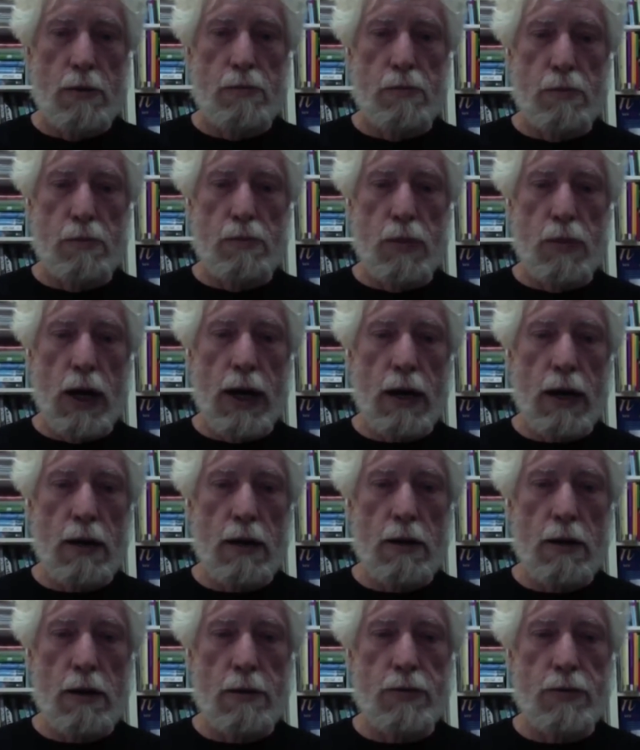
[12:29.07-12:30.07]

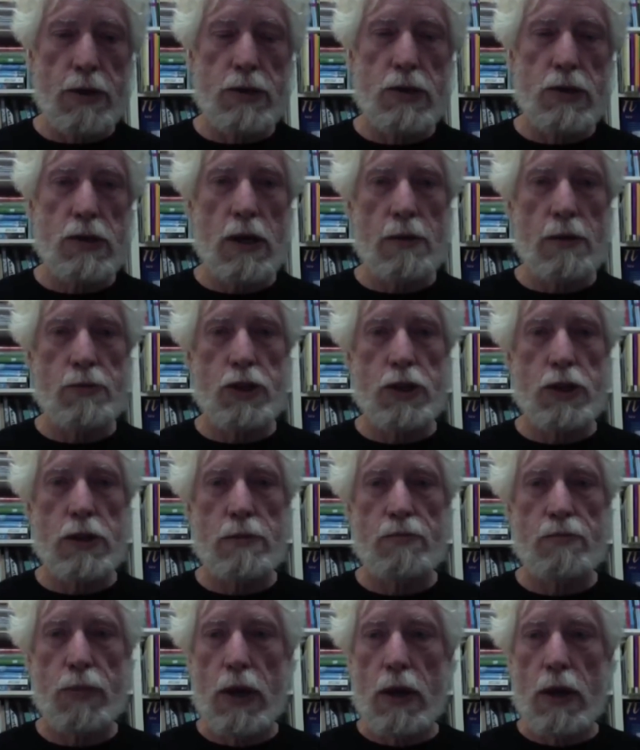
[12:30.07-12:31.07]
model of
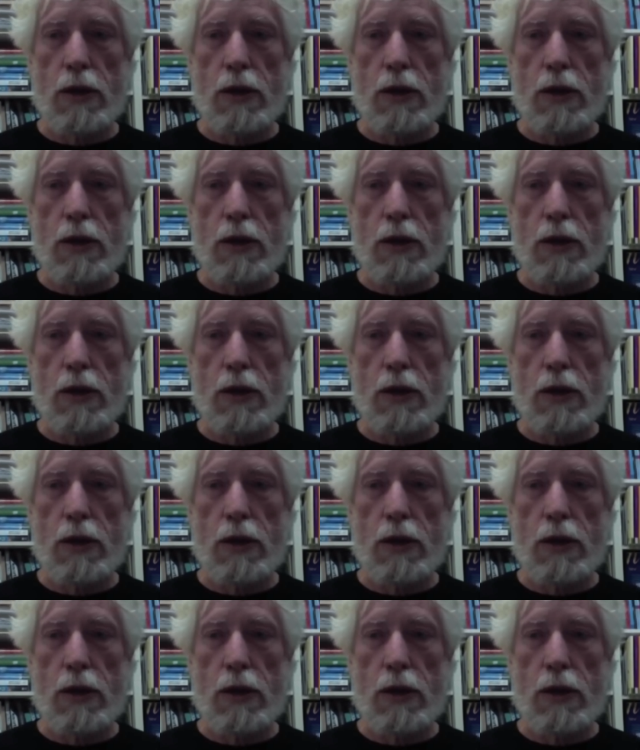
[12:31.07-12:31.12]
consumption,